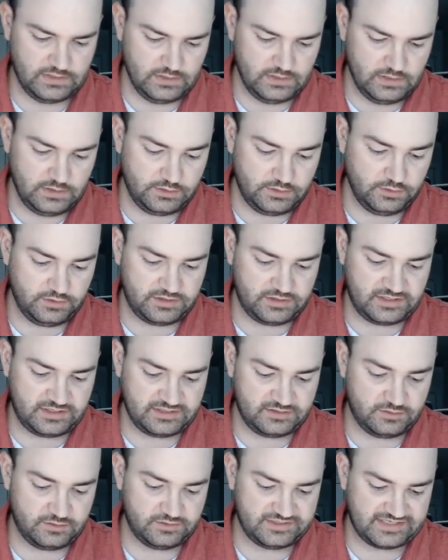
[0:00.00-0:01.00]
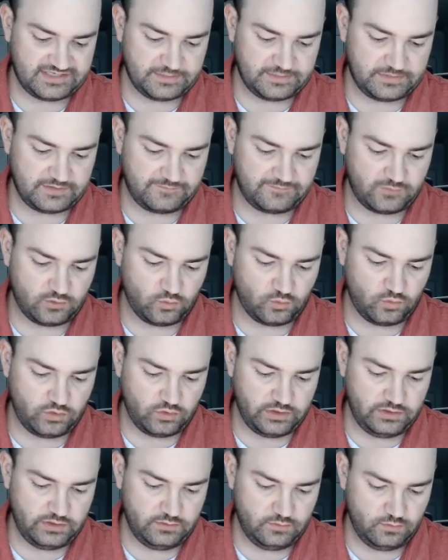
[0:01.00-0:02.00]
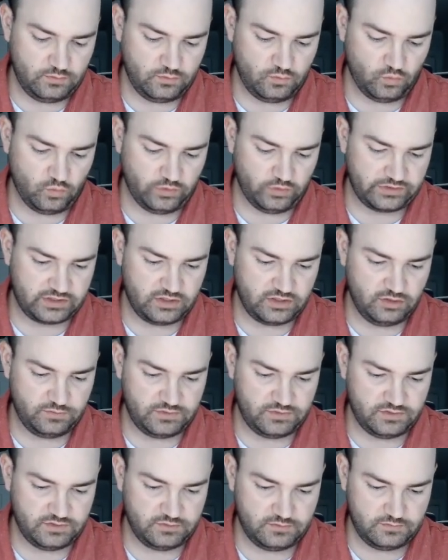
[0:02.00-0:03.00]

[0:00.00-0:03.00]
Do the same thing for the 1 cubed